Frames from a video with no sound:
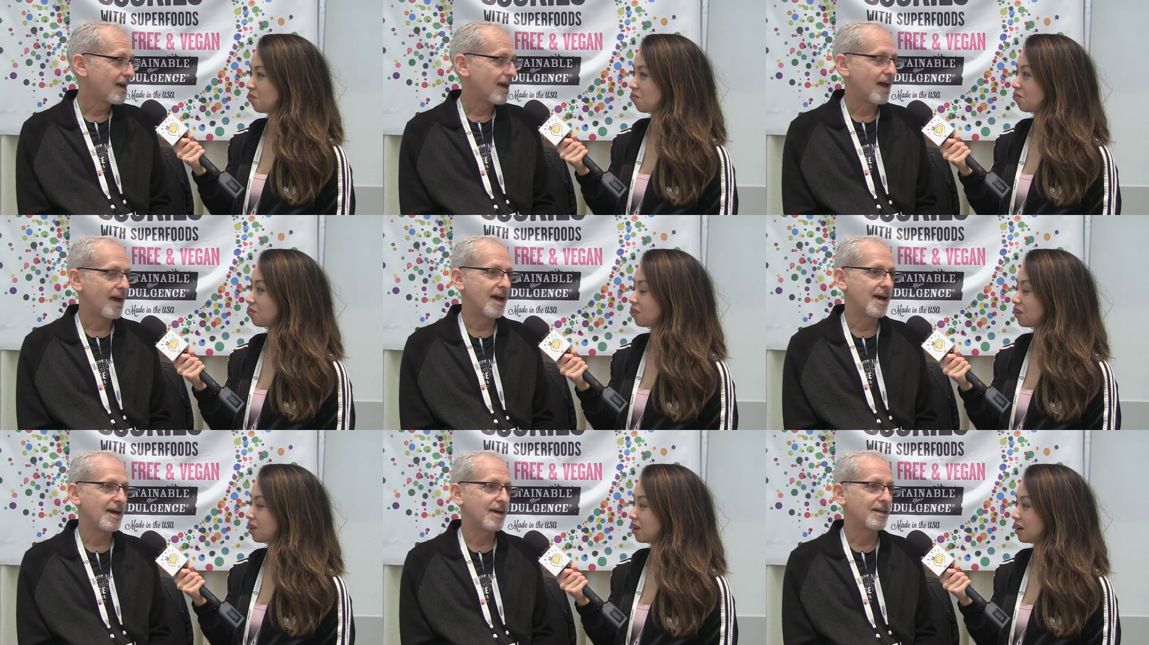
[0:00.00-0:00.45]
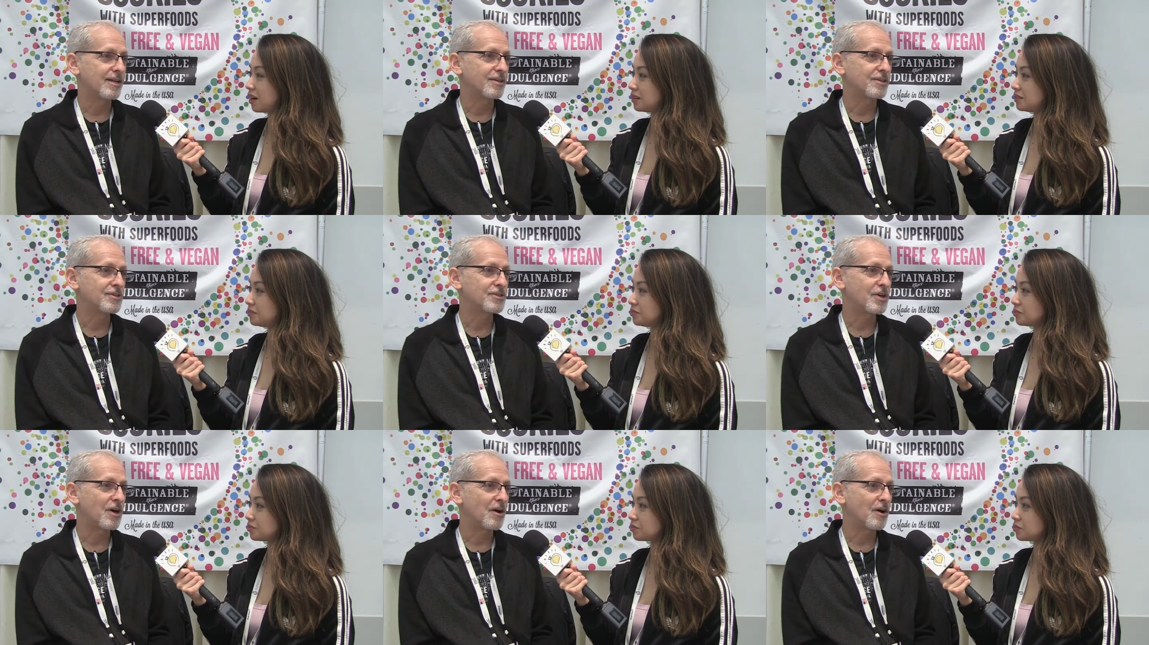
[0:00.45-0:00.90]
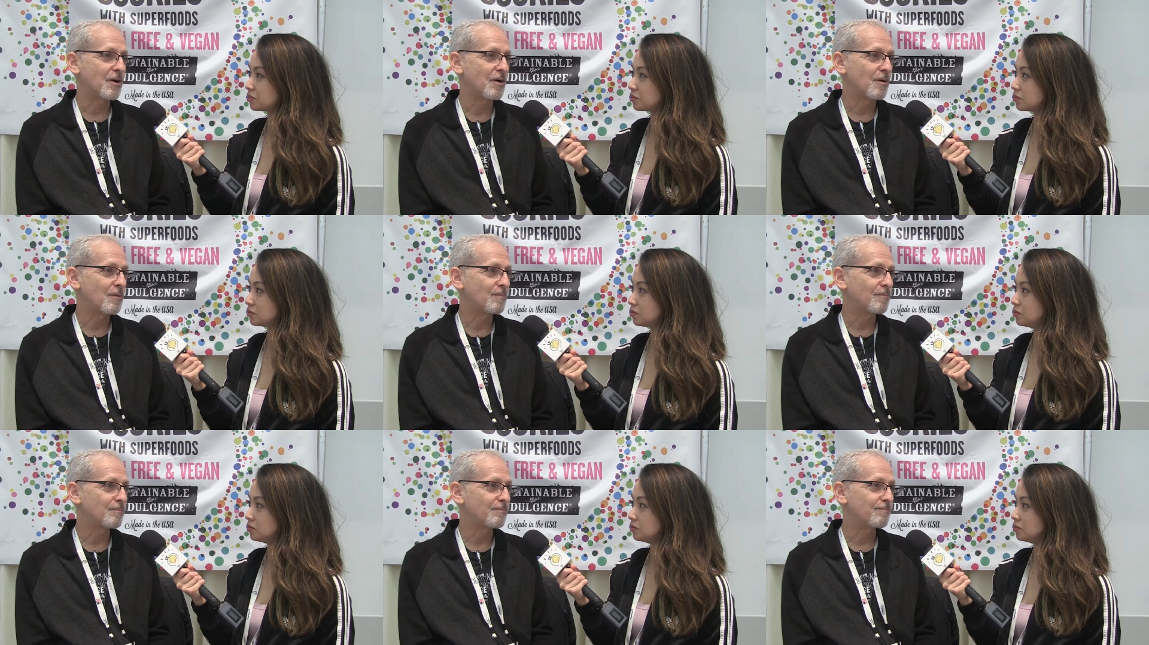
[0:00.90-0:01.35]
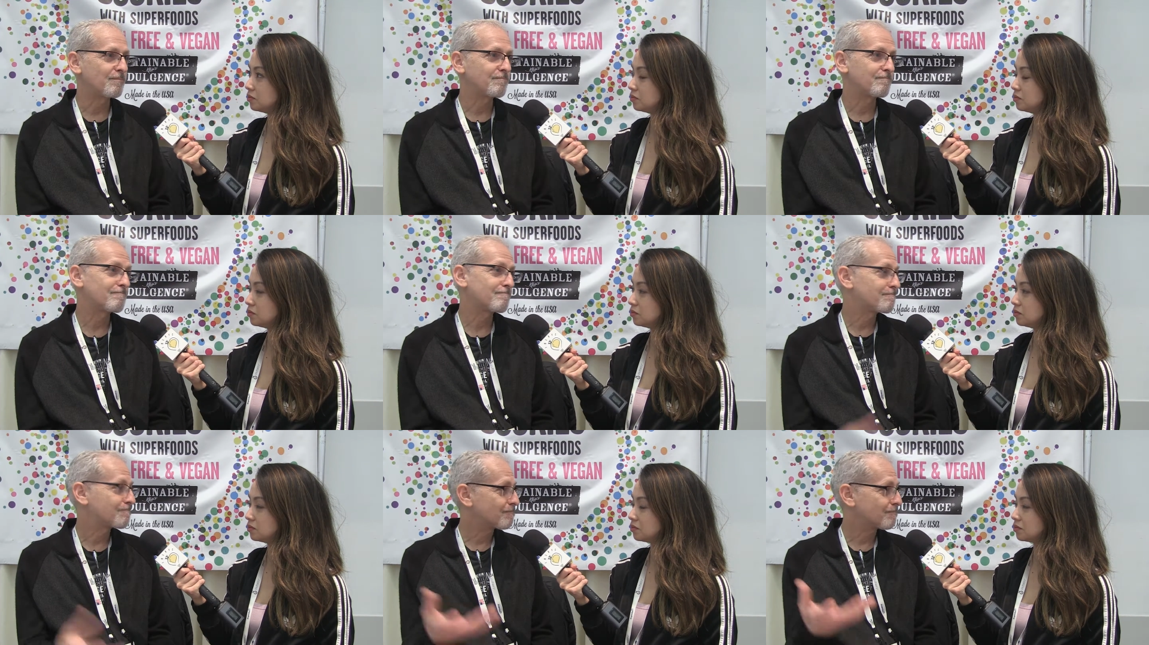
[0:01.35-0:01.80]
Speaker 1: And um,
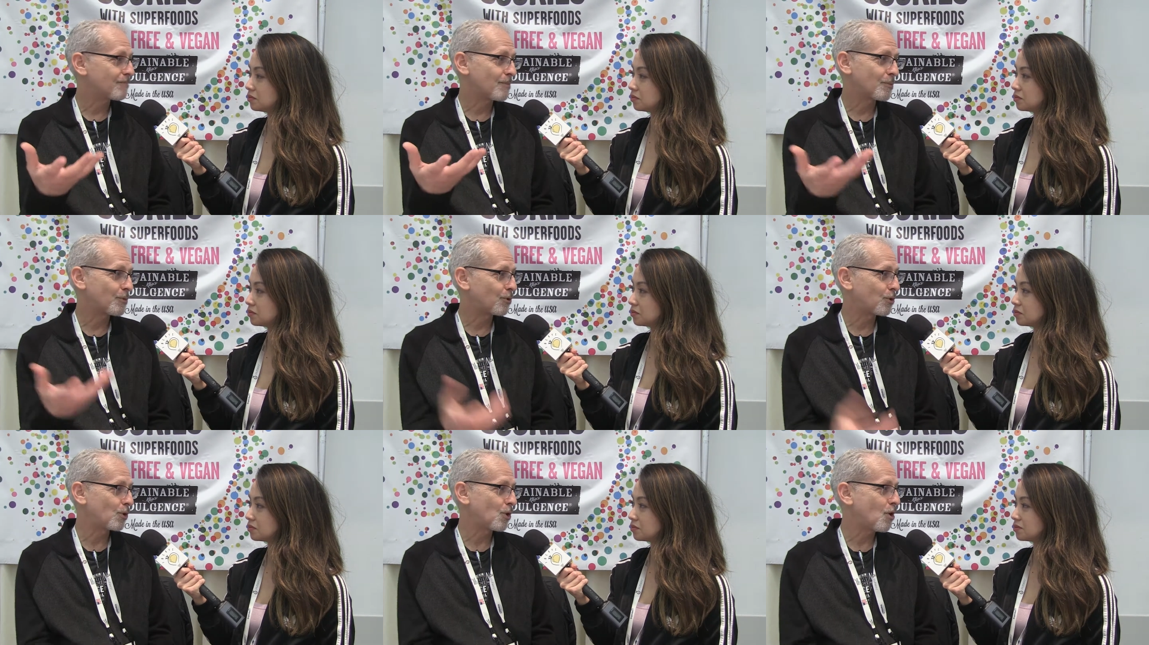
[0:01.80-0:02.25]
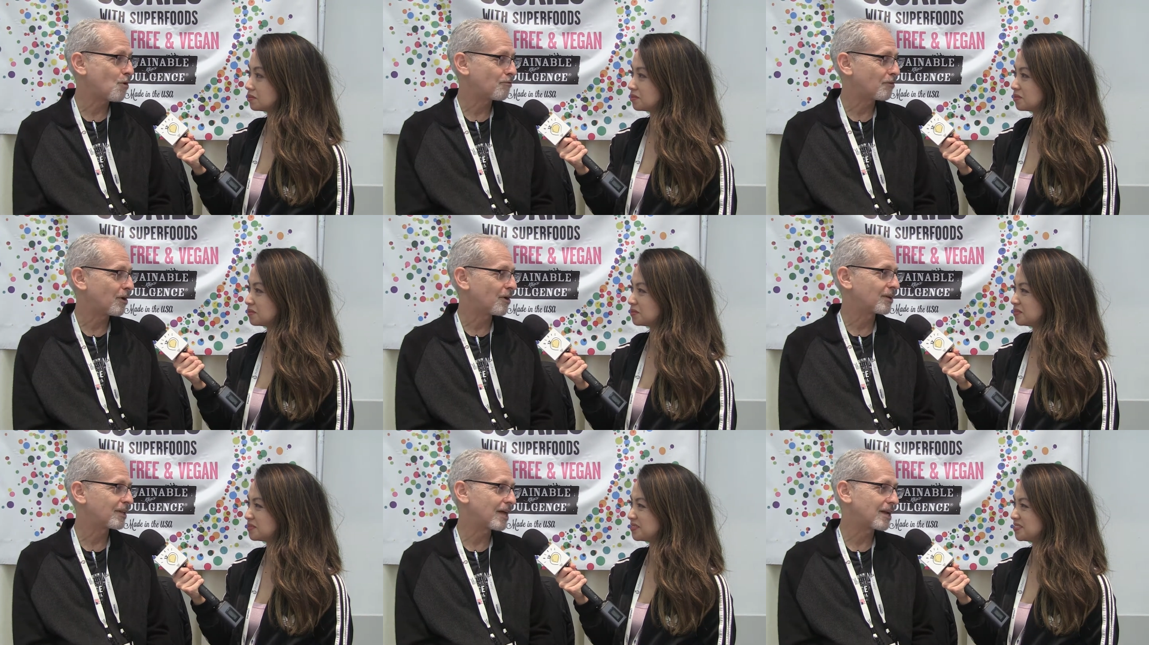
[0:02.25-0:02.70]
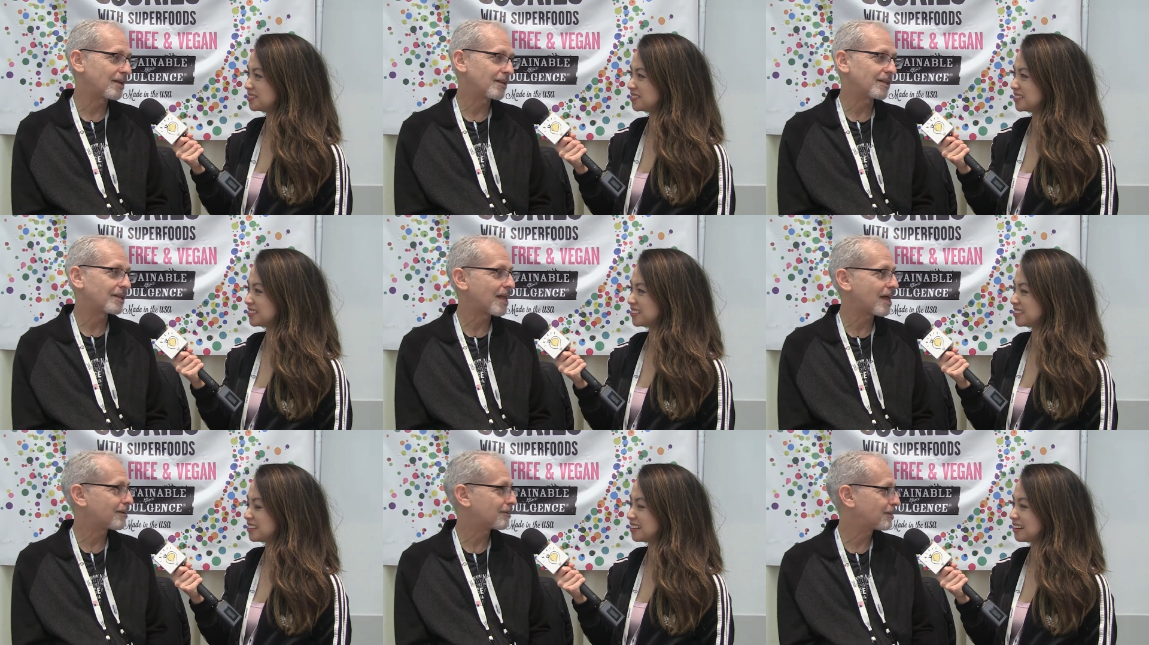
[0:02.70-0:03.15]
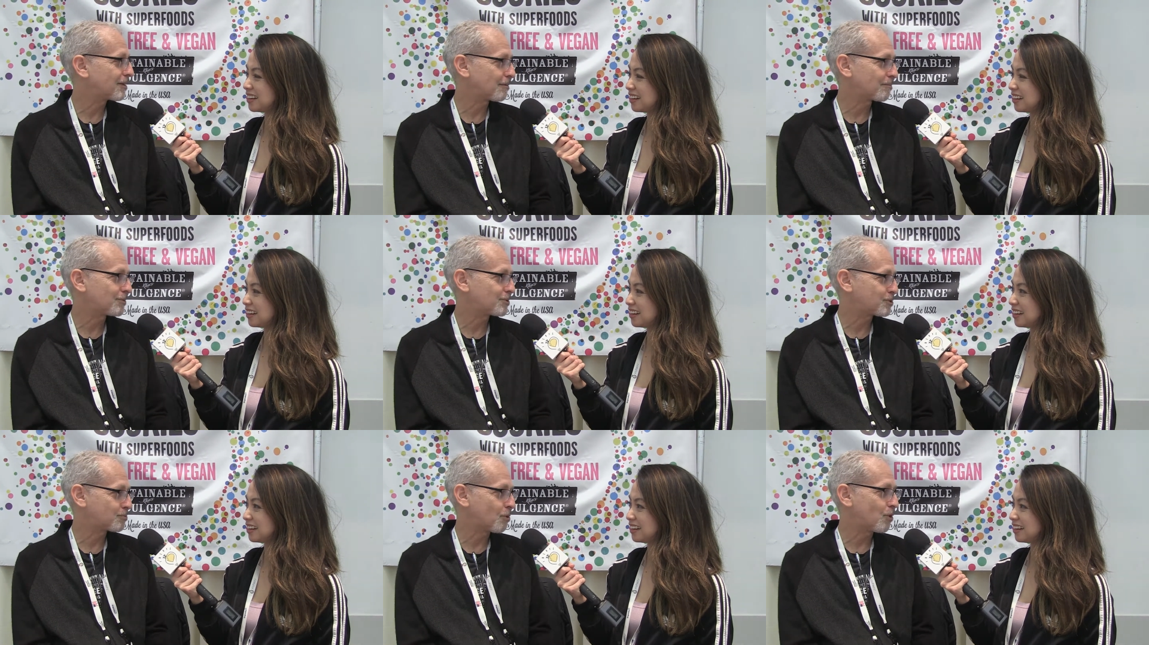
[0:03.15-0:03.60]
we're all over, and a lot of, a lot of little
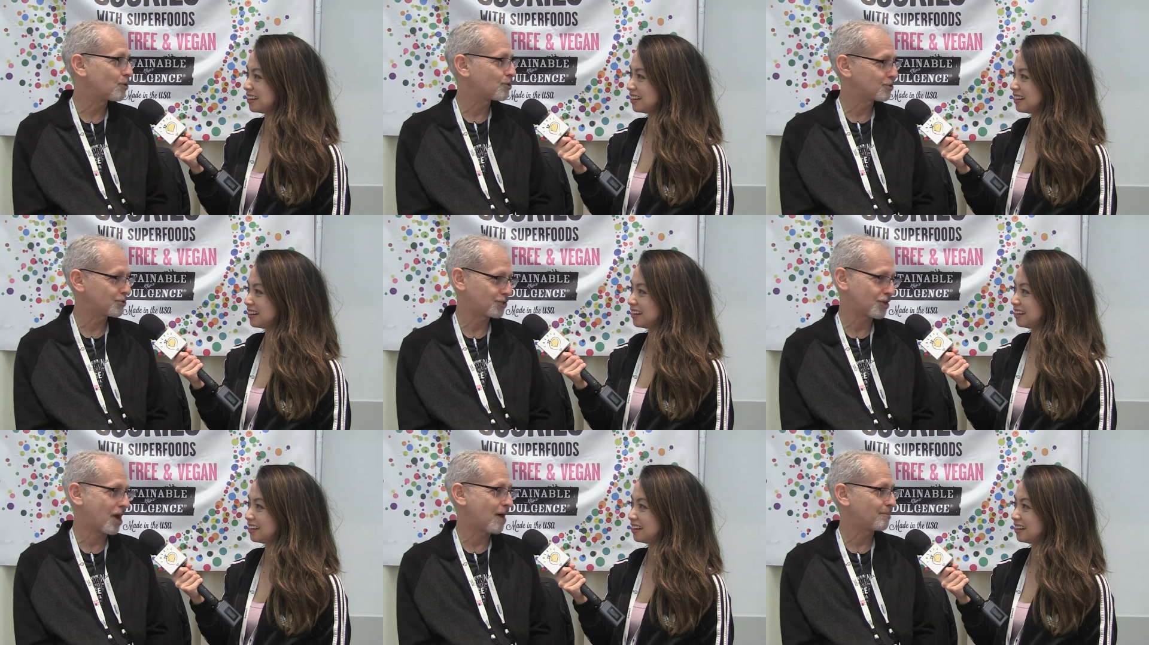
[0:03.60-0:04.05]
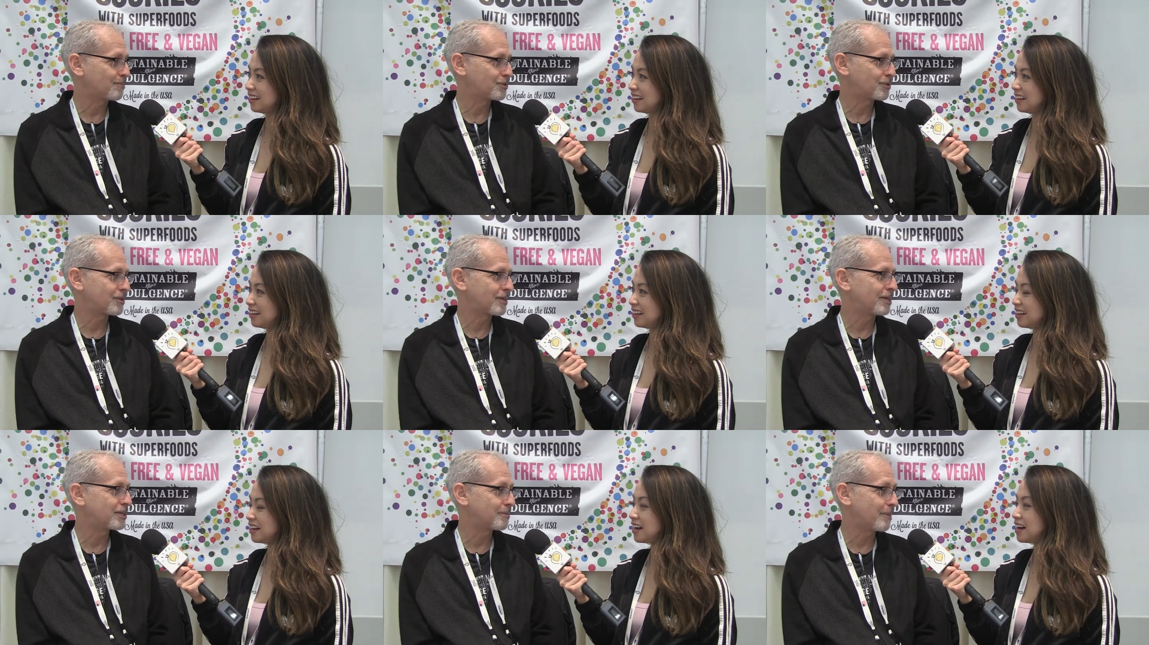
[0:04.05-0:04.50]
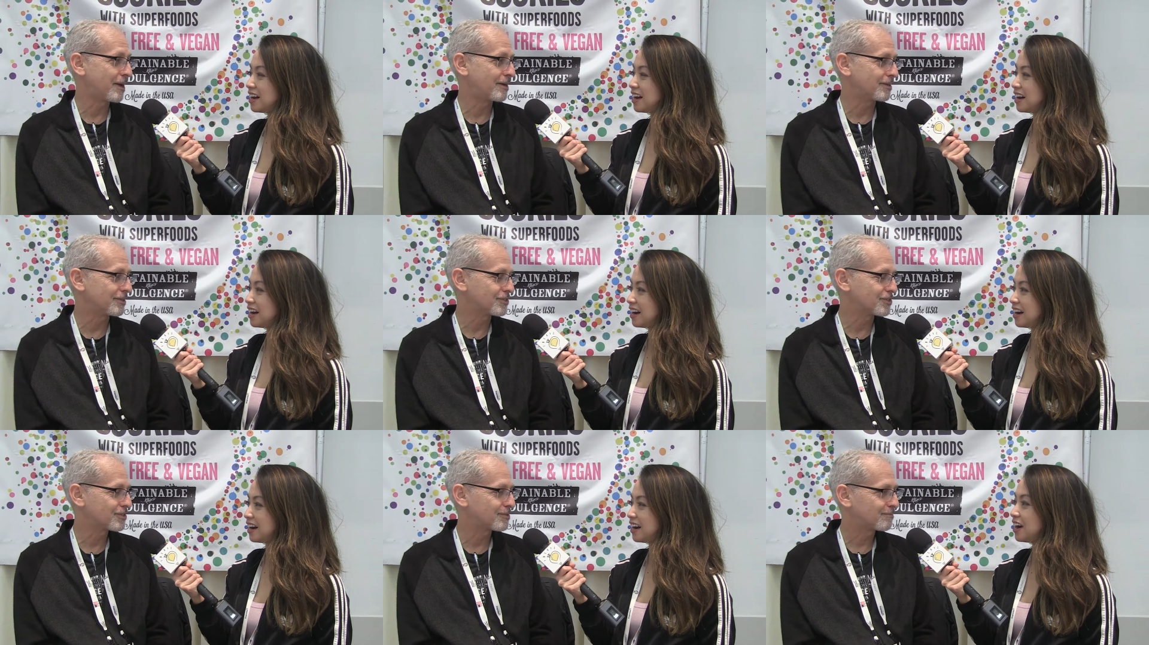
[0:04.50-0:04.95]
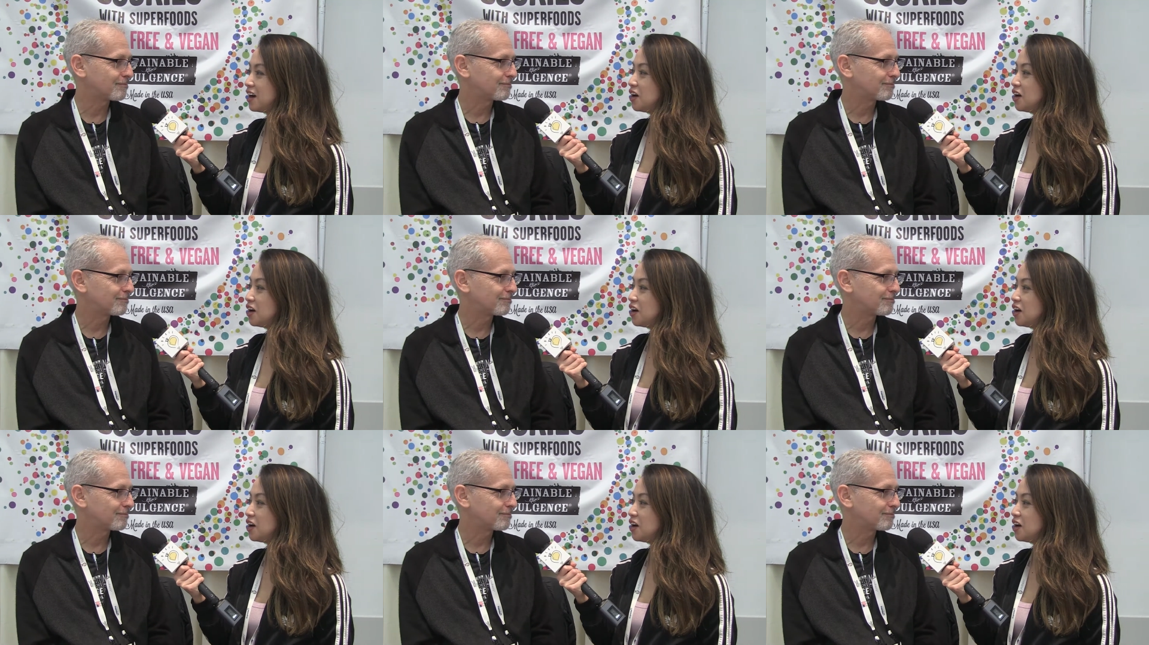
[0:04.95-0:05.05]
small shops, independents.